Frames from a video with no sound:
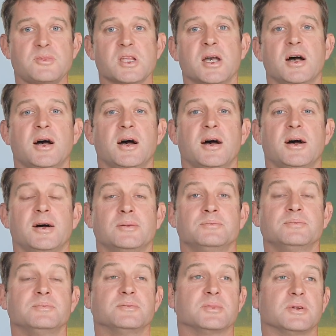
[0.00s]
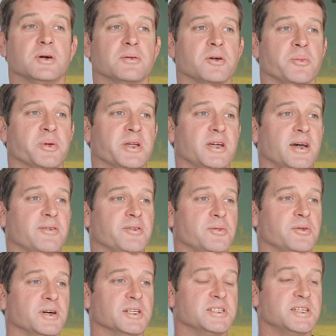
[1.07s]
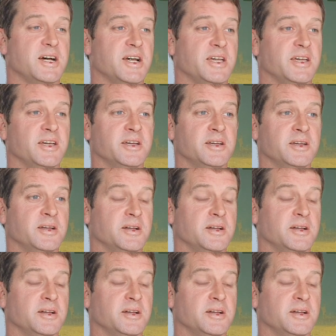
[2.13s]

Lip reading: I've got to be careful what I say here.